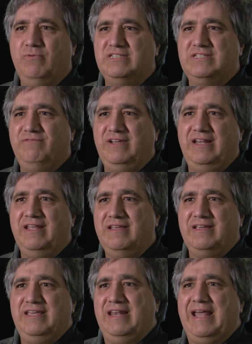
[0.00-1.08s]
when something
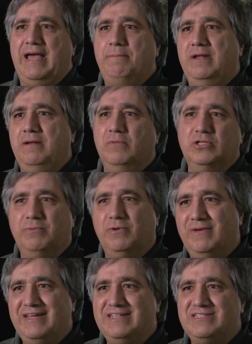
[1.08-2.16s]
can happen in multiple
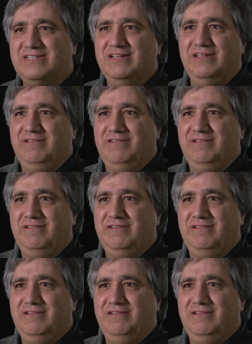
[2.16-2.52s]
ways,